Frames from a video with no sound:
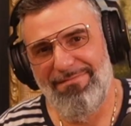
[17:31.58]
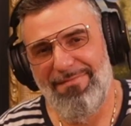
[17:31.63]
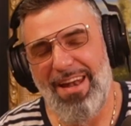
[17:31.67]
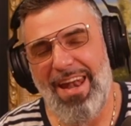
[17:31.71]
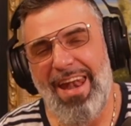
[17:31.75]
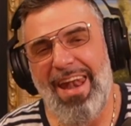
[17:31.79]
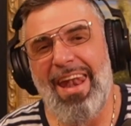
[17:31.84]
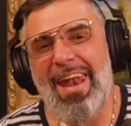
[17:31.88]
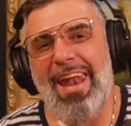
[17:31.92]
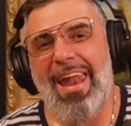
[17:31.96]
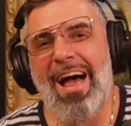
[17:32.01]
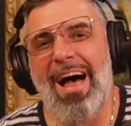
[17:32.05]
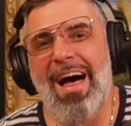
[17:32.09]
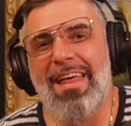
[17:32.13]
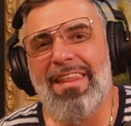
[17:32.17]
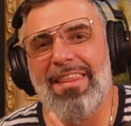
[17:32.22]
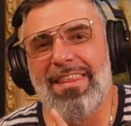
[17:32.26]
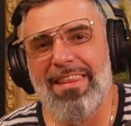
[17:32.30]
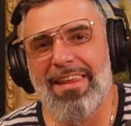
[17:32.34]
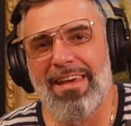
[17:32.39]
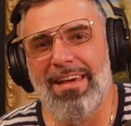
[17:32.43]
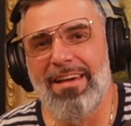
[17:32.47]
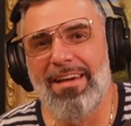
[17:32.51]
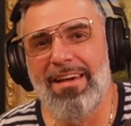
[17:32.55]

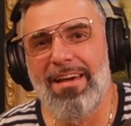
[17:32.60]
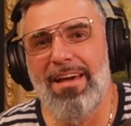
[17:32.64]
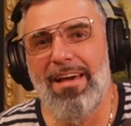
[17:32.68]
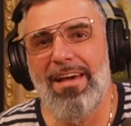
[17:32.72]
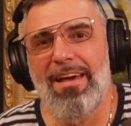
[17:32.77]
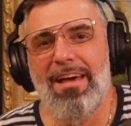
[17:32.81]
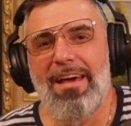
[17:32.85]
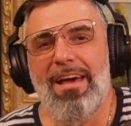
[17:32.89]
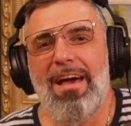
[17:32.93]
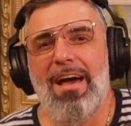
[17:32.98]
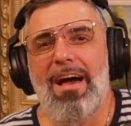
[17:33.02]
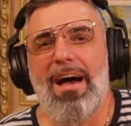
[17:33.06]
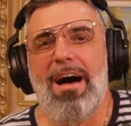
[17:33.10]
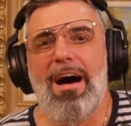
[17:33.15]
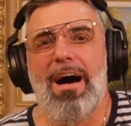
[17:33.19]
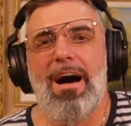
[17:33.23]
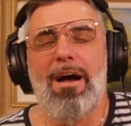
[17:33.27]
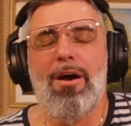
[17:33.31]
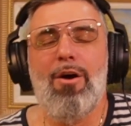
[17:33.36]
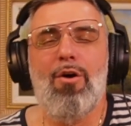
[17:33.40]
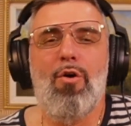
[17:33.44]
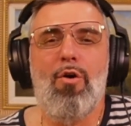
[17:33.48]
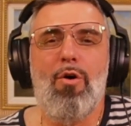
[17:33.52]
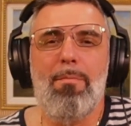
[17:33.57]
Nothing. I
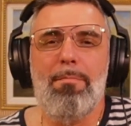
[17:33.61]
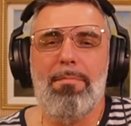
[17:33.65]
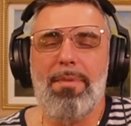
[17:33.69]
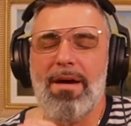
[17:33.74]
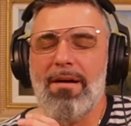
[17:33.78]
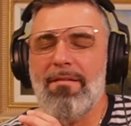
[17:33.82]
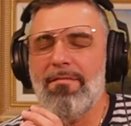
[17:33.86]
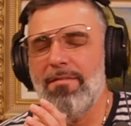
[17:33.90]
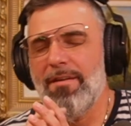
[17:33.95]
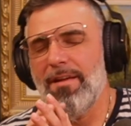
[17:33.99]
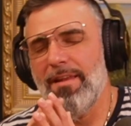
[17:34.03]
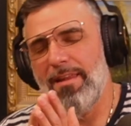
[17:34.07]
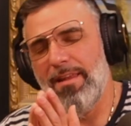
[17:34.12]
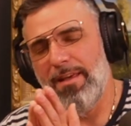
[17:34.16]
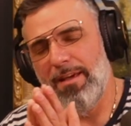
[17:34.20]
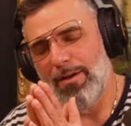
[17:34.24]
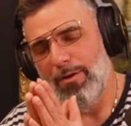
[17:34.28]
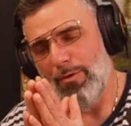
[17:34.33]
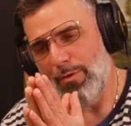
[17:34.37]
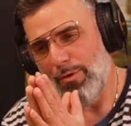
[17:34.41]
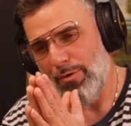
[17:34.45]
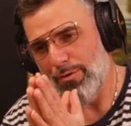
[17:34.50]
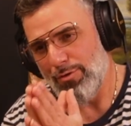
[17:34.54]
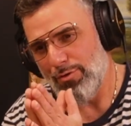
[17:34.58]
hope everything
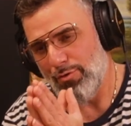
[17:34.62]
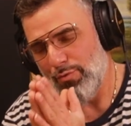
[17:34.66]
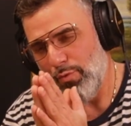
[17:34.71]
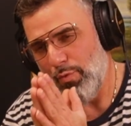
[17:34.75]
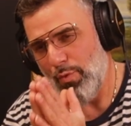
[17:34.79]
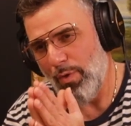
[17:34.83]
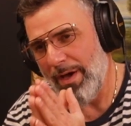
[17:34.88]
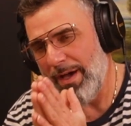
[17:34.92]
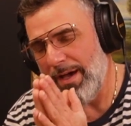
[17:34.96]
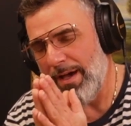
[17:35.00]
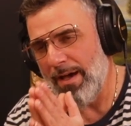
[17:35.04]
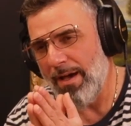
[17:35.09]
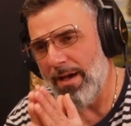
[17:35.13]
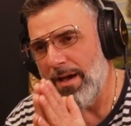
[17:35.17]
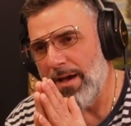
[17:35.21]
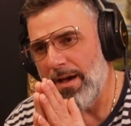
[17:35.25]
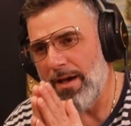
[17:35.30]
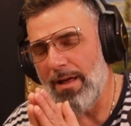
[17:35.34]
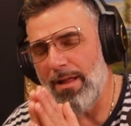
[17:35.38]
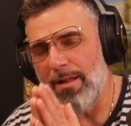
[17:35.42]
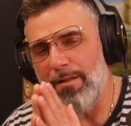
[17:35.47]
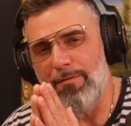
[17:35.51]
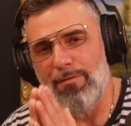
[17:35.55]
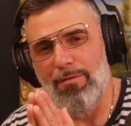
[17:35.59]
goes
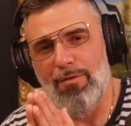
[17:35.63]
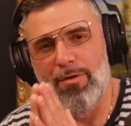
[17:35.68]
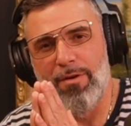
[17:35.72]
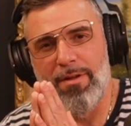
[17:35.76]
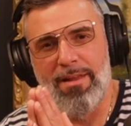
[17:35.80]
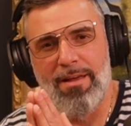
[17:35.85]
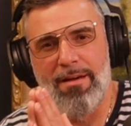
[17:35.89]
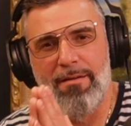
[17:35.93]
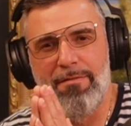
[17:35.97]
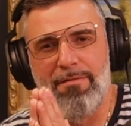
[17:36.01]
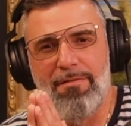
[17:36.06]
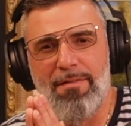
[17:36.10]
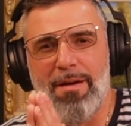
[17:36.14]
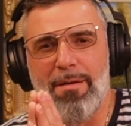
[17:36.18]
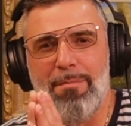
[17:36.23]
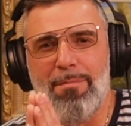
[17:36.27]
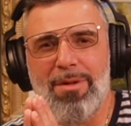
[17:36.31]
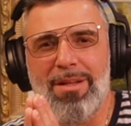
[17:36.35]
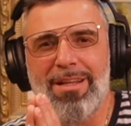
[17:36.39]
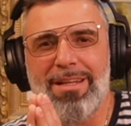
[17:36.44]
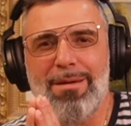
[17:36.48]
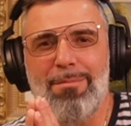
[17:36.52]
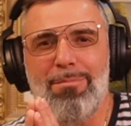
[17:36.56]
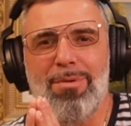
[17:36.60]
well for their
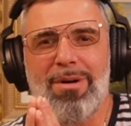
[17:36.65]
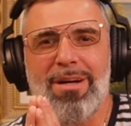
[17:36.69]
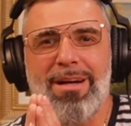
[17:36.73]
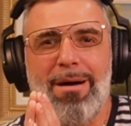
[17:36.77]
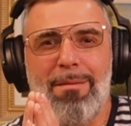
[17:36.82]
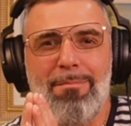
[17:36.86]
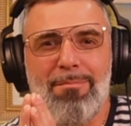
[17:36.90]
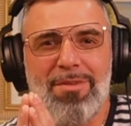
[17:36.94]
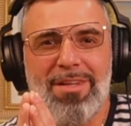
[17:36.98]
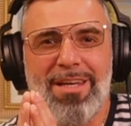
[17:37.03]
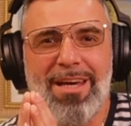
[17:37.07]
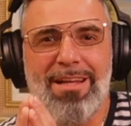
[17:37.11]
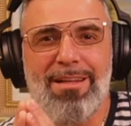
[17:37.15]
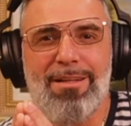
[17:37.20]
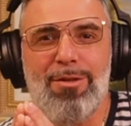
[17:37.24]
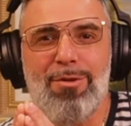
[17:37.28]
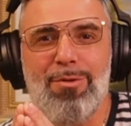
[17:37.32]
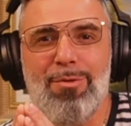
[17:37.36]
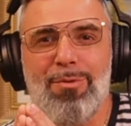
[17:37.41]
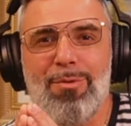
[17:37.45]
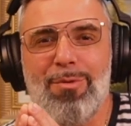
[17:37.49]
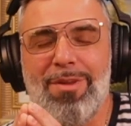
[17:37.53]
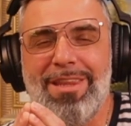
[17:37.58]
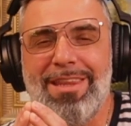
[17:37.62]
family, but I'm telling
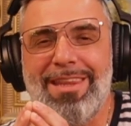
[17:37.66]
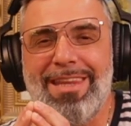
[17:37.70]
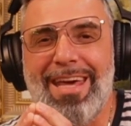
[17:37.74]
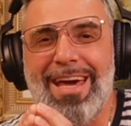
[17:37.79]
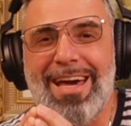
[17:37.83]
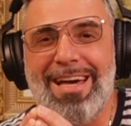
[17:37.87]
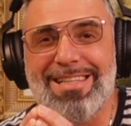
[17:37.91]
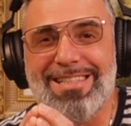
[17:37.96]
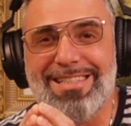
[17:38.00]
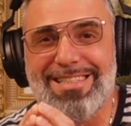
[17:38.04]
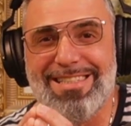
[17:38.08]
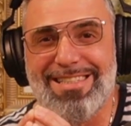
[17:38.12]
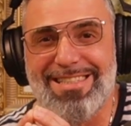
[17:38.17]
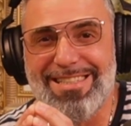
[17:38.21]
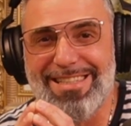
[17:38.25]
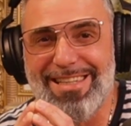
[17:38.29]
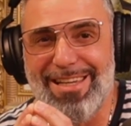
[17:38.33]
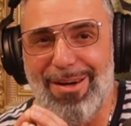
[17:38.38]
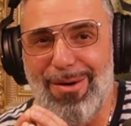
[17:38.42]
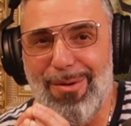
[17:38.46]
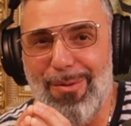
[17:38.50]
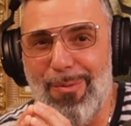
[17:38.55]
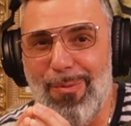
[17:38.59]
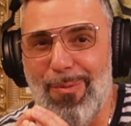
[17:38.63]
you, that's
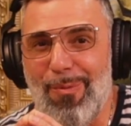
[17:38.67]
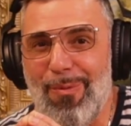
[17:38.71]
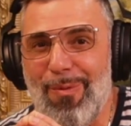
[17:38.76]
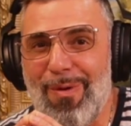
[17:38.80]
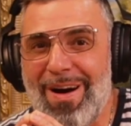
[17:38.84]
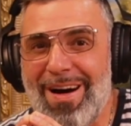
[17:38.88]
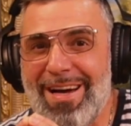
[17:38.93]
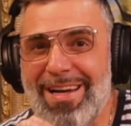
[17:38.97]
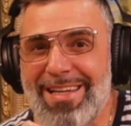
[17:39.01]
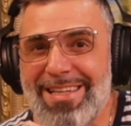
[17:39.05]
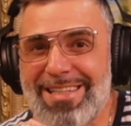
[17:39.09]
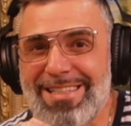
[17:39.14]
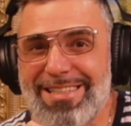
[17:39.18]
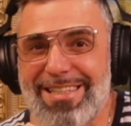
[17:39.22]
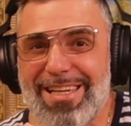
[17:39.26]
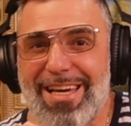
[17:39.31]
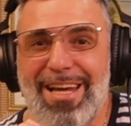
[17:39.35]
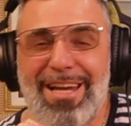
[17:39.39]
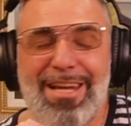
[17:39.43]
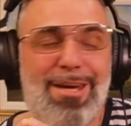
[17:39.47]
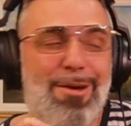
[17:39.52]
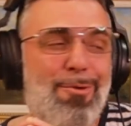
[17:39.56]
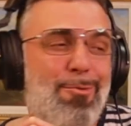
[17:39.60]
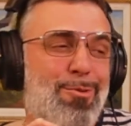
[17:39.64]
what is. And
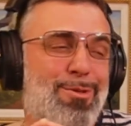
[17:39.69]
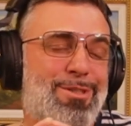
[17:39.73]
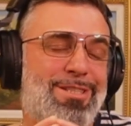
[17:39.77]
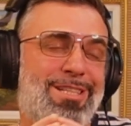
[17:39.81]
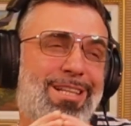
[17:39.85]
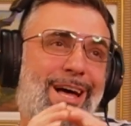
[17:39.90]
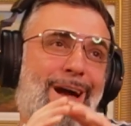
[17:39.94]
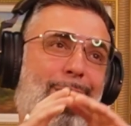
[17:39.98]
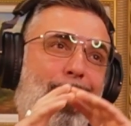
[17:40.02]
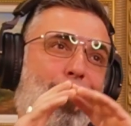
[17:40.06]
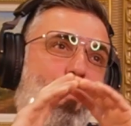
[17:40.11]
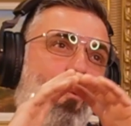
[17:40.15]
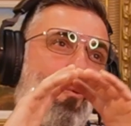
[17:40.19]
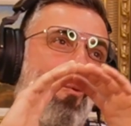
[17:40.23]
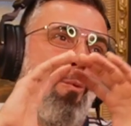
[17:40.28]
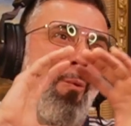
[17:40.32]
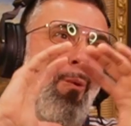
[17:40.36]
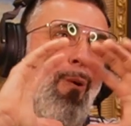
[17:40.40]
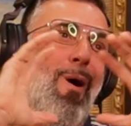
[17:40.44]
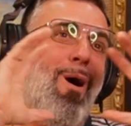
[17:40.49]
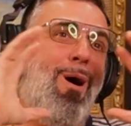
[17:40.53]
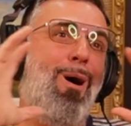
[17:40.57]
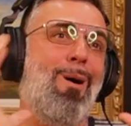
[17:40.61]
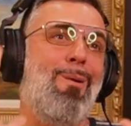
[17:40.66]
he was like,
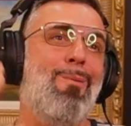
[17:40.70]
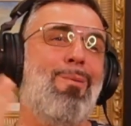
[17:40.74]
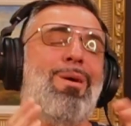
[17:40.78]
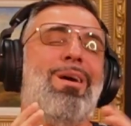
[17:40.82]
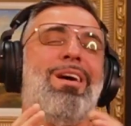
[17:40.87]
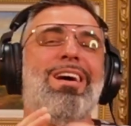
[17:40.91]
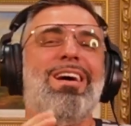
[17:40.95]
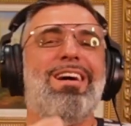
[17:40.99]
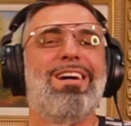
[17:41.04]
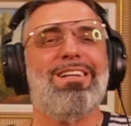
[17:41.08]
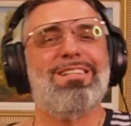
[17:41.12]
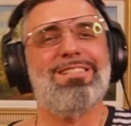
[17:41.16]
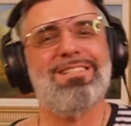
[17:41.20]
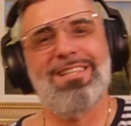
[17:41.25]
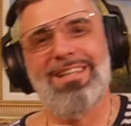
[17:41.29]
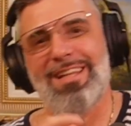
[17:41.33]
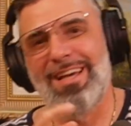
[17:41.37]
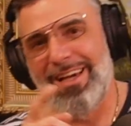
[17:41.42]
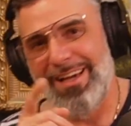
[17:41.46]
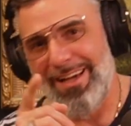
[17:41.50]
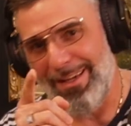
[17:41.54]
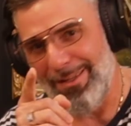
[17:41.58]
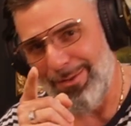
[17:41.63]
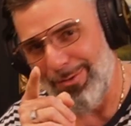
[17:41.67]
wow. I was
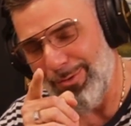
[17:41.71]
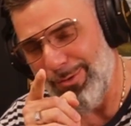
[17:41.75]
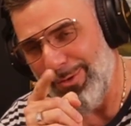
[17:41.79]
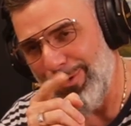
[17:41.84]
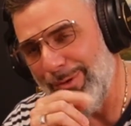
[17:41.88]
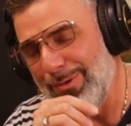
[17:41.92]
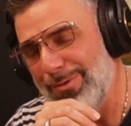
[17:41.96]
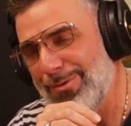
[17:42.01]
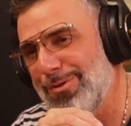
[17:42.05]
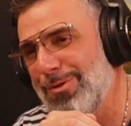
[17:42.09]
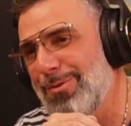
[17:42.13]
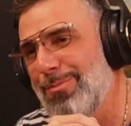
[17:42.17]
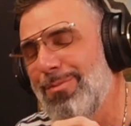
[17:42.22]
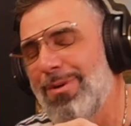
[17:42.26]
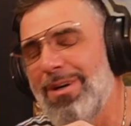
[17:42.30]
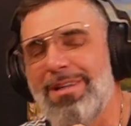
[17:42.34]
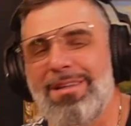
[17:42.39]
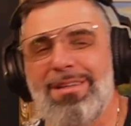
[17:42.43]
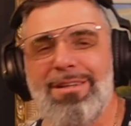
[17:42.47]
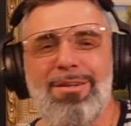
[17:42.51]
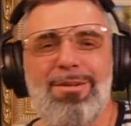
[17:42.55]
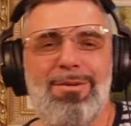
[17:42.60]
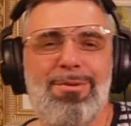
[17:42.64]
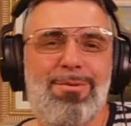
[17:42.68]
like, I told you about
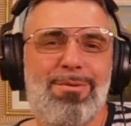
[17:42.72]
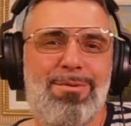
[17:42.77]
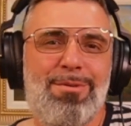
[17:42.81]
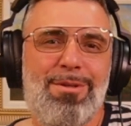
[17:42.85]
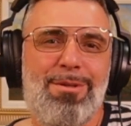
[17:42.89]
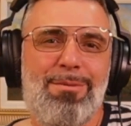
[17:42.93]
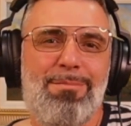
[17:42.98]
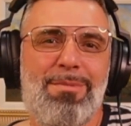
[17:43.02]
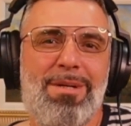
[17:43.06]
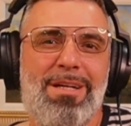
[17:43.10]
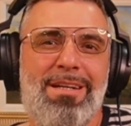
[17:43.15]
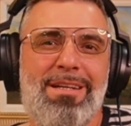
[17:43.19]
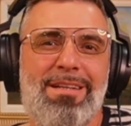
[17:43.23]
the union, man.